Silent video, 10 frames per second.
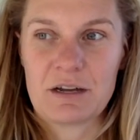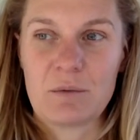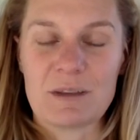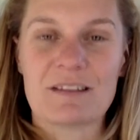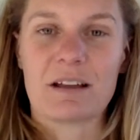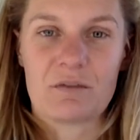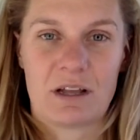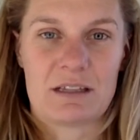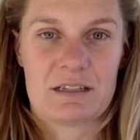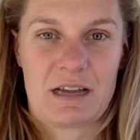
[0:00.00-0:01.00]
when stuff
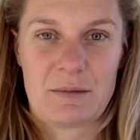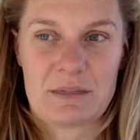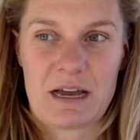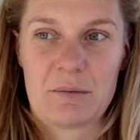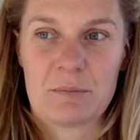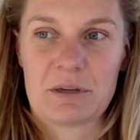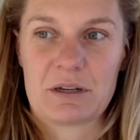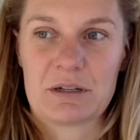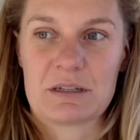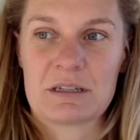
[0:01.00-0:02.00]
like this comes up,
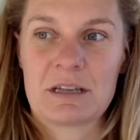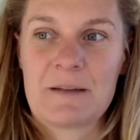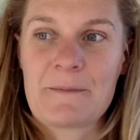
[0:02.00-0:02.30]
because